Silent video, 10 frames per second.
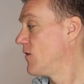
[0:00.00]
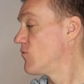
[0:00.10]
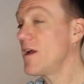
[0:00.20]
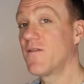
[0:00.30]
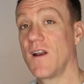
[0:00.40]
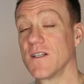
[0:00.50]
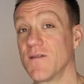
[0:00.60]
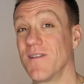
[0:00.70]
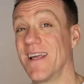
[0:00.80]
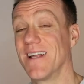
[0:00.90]
Read
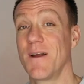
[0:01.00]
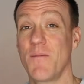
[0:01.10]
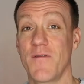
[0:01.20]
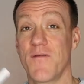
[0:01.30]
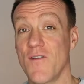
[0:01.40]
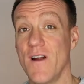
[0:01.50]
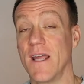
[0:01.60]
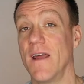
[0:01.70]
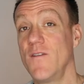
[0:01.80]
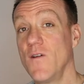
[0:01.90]
philosophy. Number
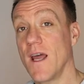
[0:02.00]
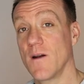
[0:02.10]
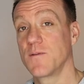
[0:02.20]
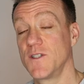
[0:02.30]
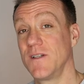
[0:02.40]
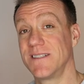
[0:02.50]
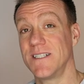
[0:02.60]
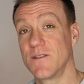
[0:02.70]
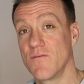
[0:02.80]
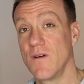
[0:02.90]
three, if you get an
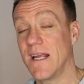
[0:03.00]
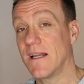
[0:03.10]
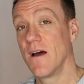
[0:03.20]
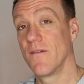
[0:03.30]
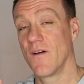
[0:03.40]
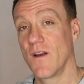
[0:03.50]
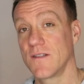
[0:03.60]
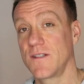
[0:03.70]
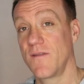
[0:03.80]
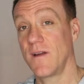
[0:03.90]
opportunity to read
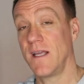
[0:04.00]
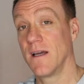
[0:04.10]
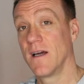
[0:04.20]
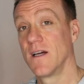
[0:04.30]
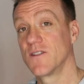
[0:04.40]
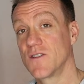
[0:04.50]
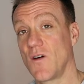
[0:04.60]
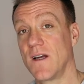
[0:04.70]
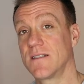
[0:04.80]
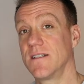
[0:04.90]
philosophy,
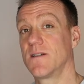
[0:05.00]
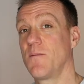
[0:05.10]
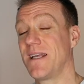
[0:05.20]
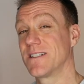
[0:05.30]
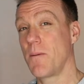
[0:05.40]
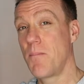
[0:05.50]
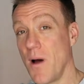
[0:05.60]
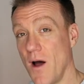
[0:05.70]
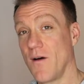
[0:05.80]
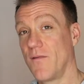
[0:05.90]
Stoicism is the
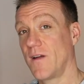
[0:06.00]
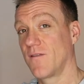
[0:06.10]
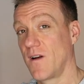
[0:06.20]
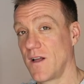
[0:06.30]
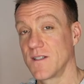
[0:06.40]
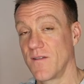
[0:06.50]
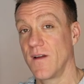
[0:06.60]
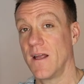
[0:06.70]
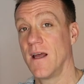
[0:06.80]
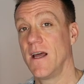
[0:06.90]
perfect
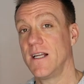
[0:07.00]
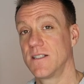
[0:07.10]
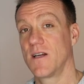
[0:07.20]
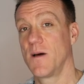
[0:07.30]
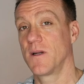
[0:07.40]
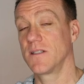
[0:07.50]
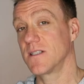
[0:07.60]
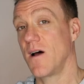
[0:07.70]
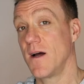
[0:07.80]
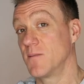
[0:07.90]
philosophy in turbulent
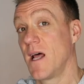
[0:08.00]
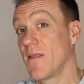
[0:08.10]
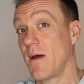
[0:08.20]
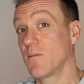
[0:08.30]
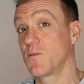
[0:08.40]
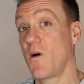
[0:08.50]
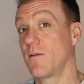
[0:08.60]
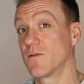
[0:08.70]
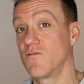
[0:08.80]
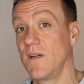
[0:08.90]
times. That was why
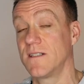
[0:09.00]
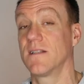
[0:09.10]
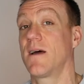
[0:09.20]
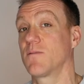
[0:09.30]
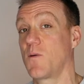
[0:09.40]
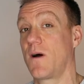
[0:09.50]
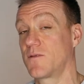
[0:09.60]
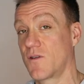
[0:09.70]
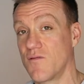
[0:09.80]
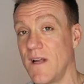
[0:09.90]
it was written. That was why it
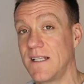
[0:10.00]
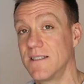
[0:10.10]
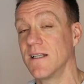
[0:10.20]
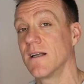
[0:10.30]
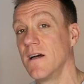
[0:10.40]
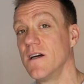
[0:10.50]
was created.